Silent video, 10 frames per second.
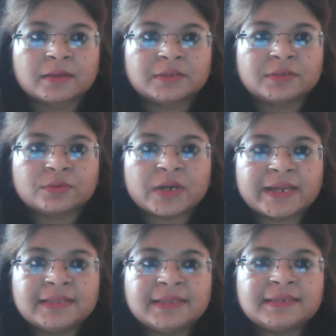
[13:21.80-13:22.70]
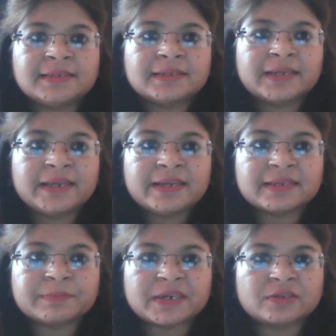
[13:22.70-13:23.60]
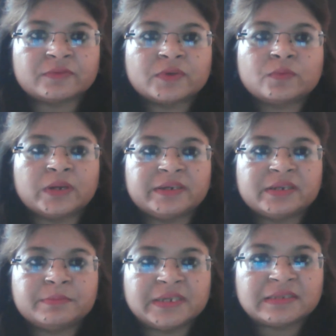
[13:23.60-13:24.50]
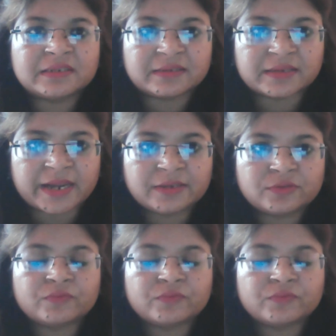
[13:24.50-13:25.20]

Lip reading: So again, these are the key aspects of the quality based design.